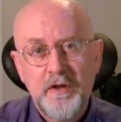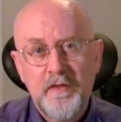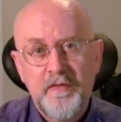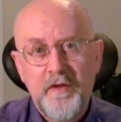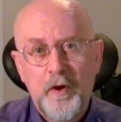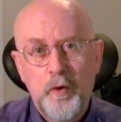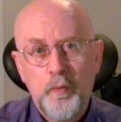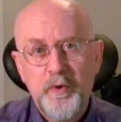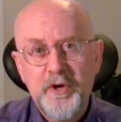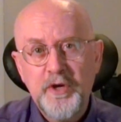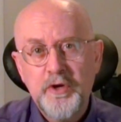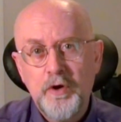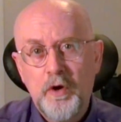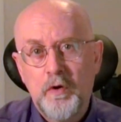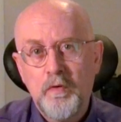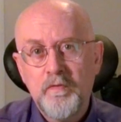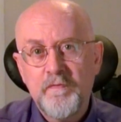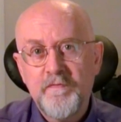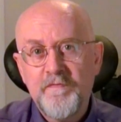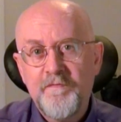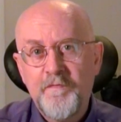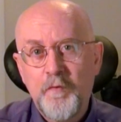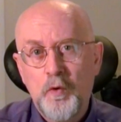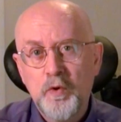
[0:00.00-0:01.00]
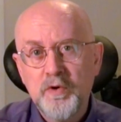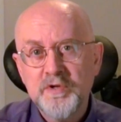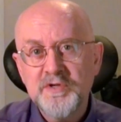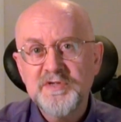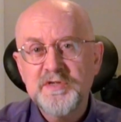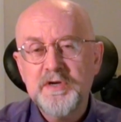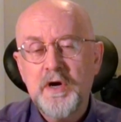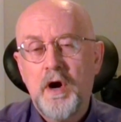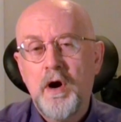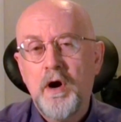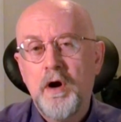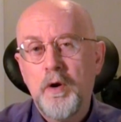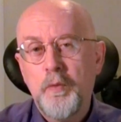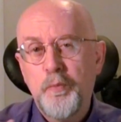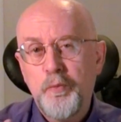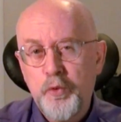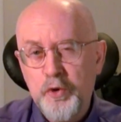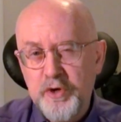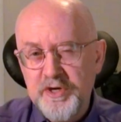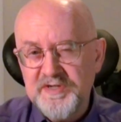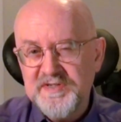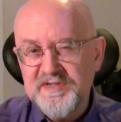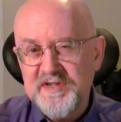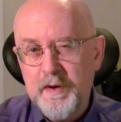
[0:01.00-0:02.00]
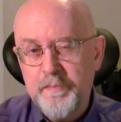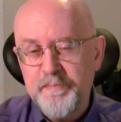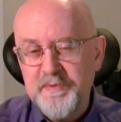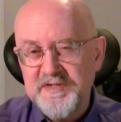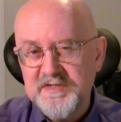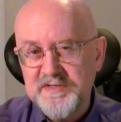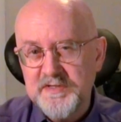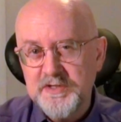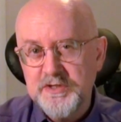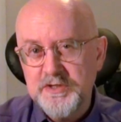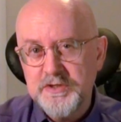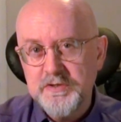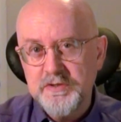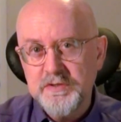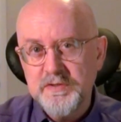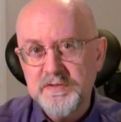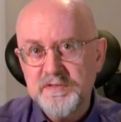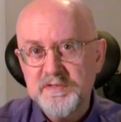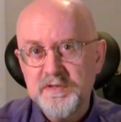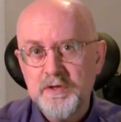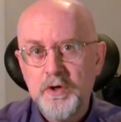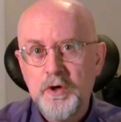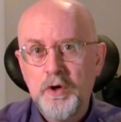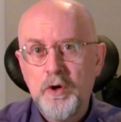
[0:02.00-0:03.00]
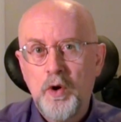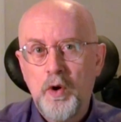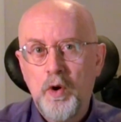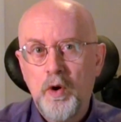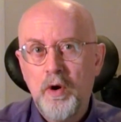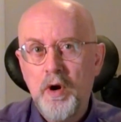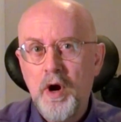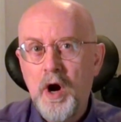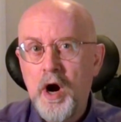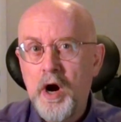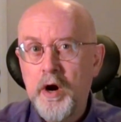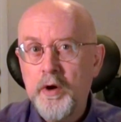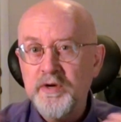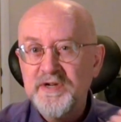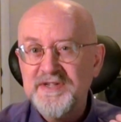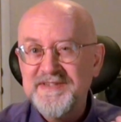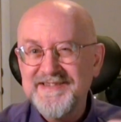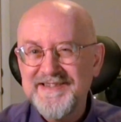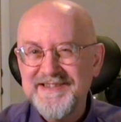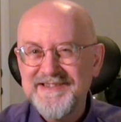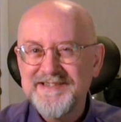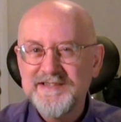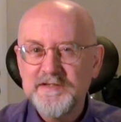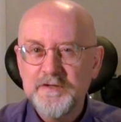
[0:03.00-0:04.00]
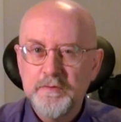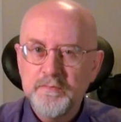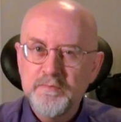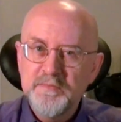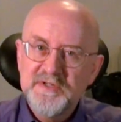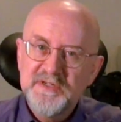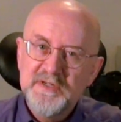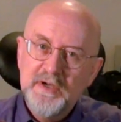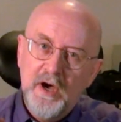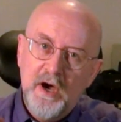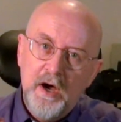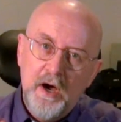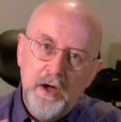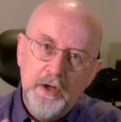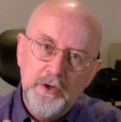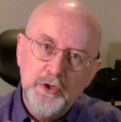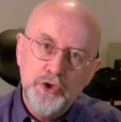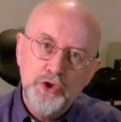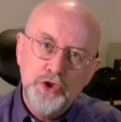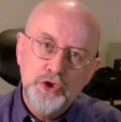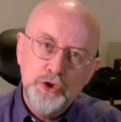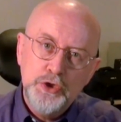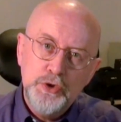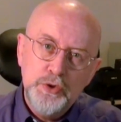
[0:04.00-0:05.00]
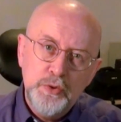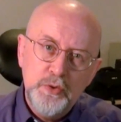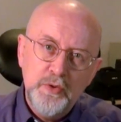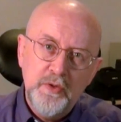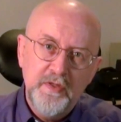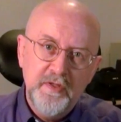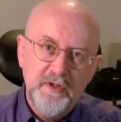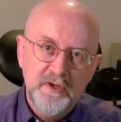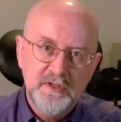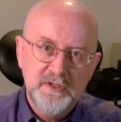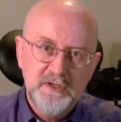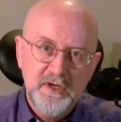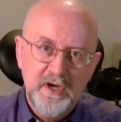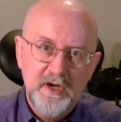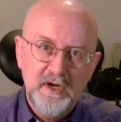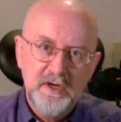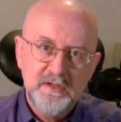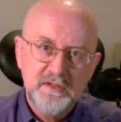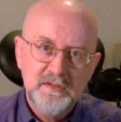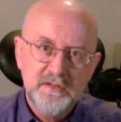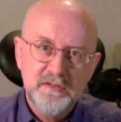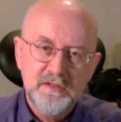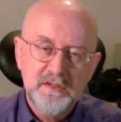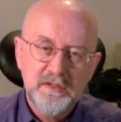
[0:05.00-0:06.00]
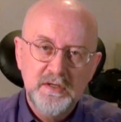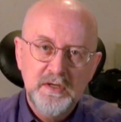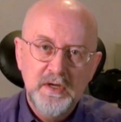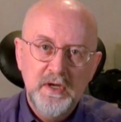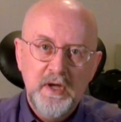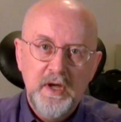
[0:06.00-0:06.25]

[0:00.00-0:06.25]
that we don't force our presuppositions or our systems onto the text.